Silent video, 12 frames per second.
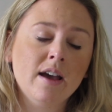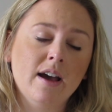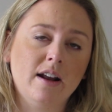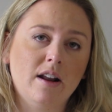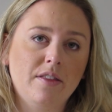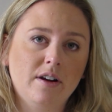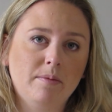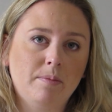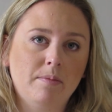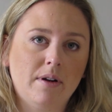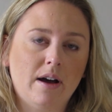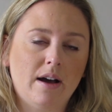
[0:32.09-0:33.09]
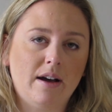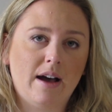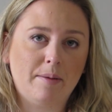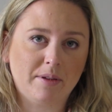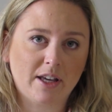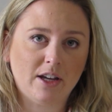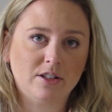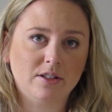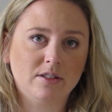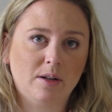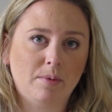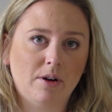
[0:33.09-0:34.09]
and other
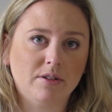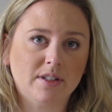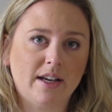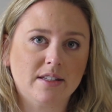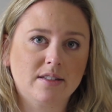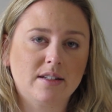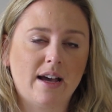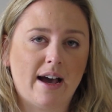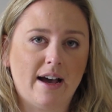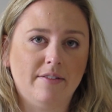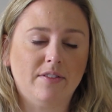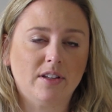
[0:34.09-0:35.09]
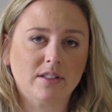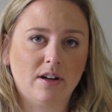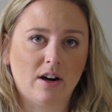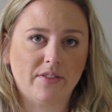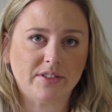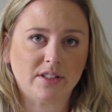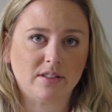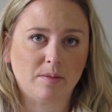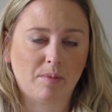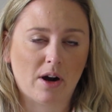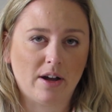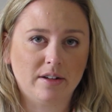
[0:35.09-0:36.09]
applications are processed at visa offices
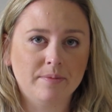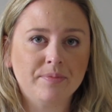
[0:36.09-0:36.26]
abroad.